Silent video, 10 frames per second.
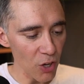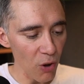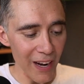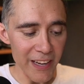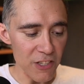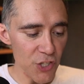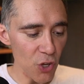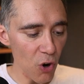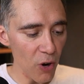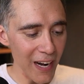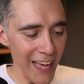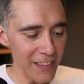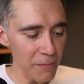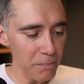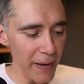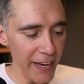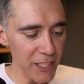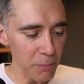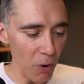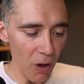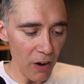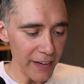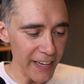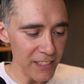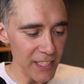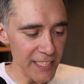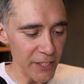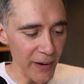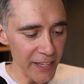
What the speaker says: online store, landing page, blog, etc.